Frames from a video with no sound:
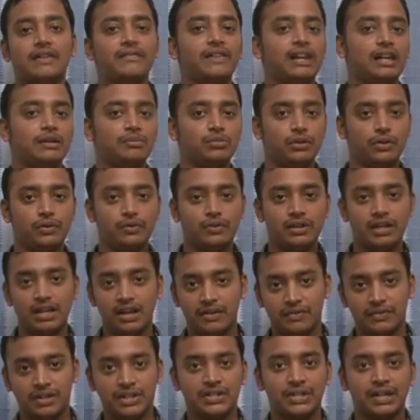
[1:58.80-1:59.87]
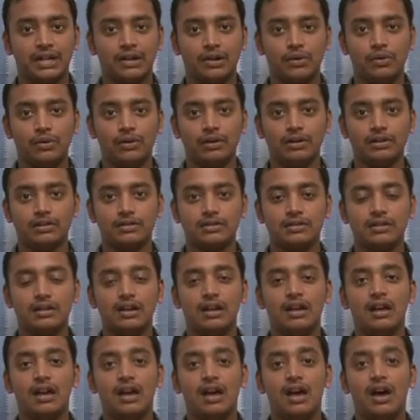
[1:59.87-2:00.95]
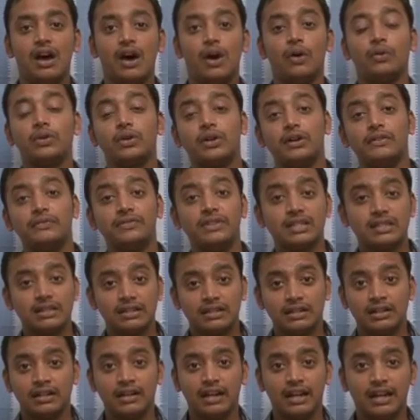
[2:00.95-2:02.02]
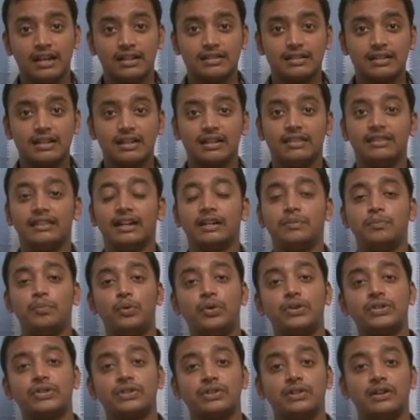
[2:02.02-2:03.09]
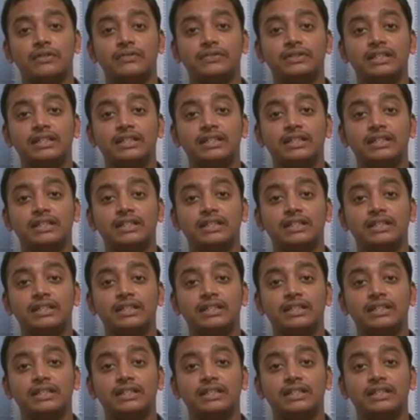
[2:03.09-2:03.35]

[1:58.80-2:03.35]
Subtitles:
available to equity shareholders. Out of this earnings, that portion of